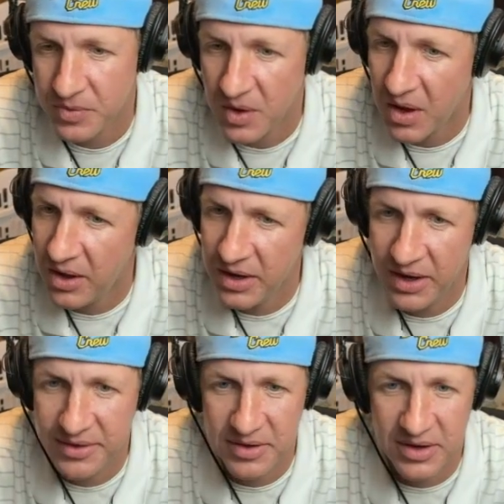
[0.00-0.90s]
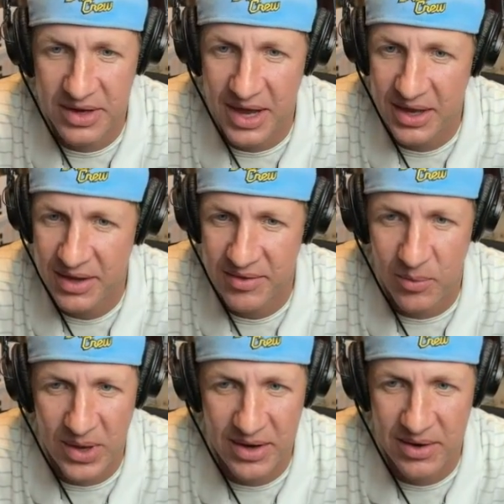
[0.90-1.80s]
all in all, it's a good day. It's a
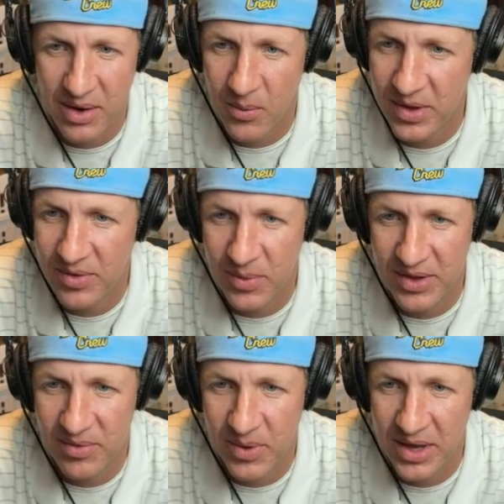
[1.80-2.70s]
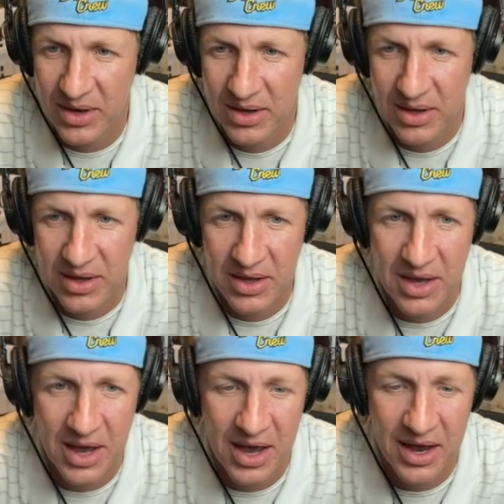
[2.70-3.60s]
win. A win's a win's a win.
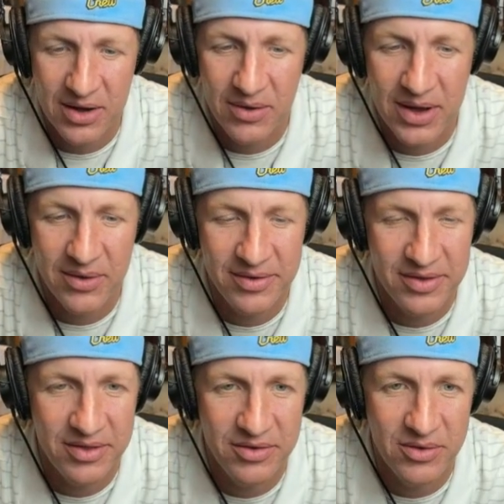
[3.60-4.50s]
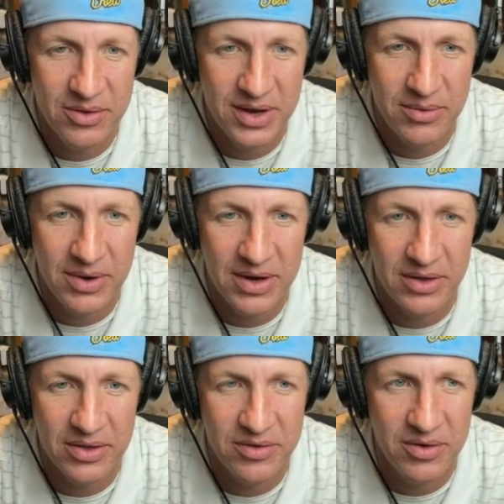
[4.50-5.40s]
I know I always say there's no downright
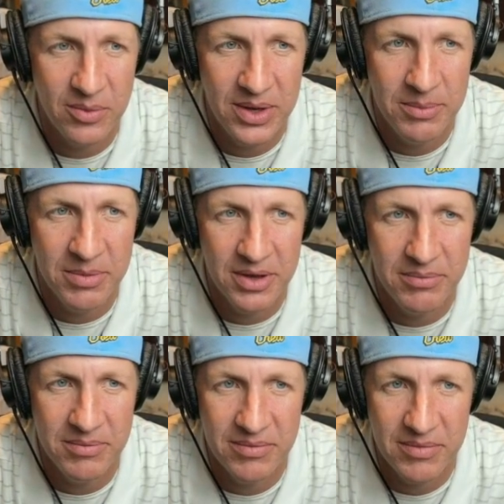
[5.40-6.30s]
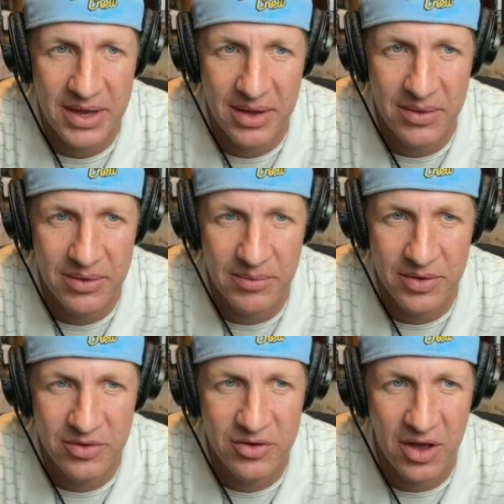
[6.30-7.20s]
uglies in a win, but we'll
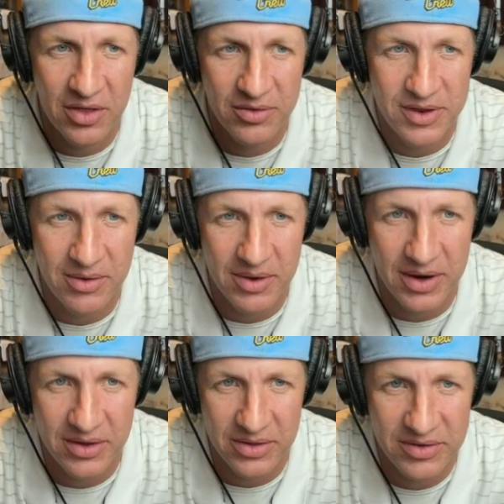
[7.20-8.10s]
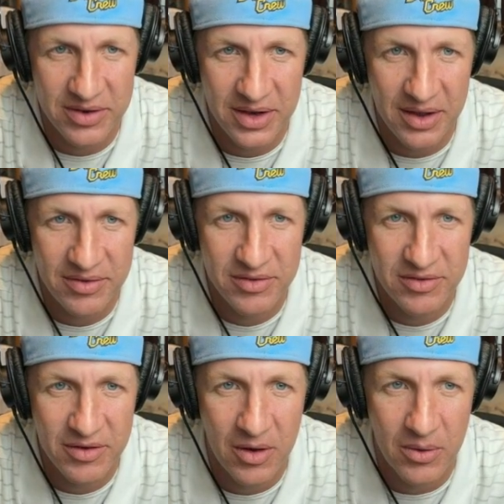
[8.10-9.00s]
just call those downright uglies today.
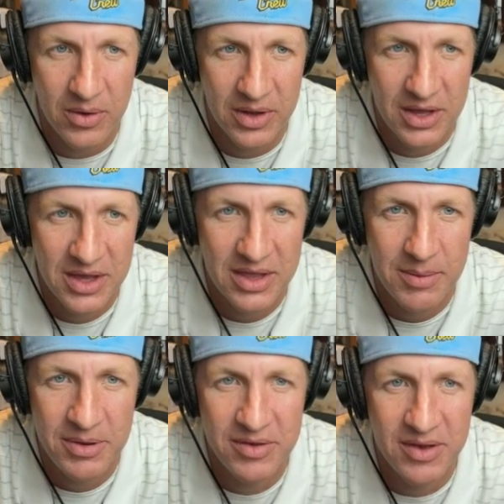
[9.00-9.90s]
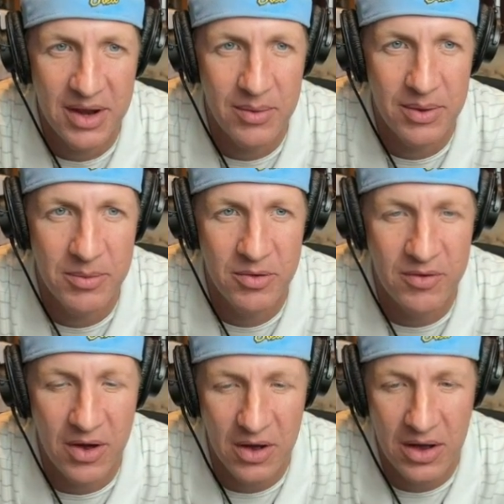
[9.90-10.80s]
So, that being said, I want to move
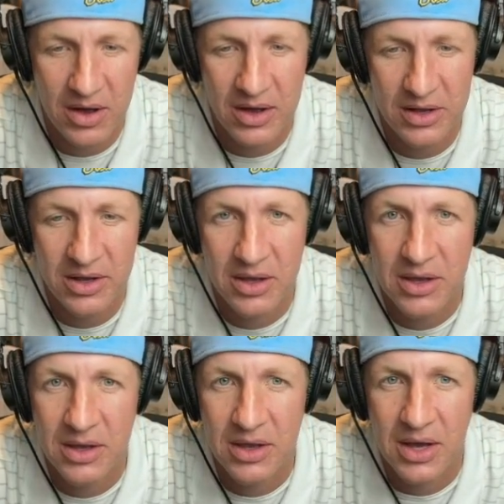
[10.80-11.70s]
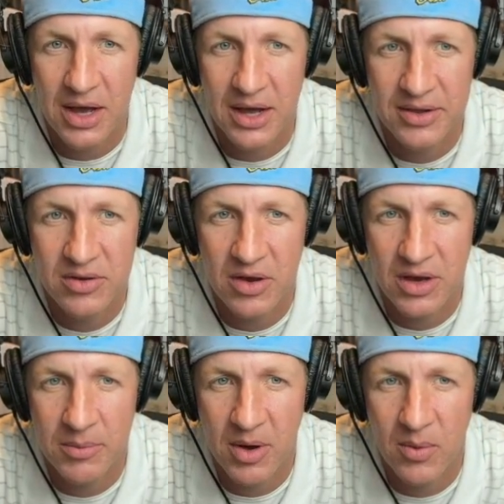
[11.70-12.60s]
on. Talk
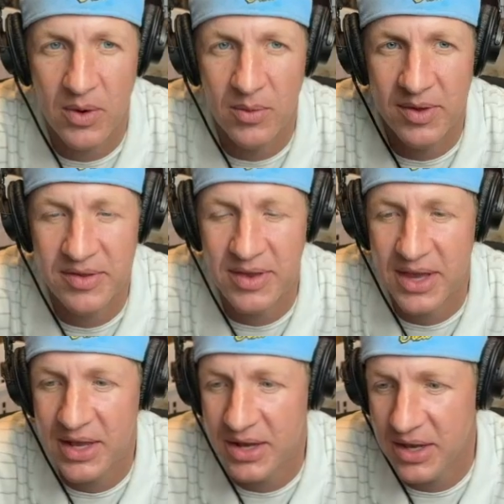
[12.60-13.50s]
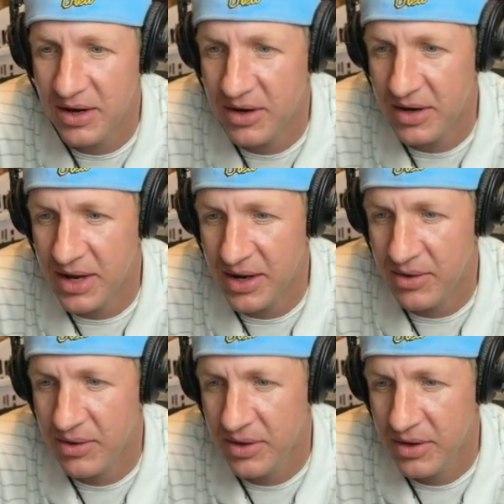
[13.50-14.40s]
about where we stand here now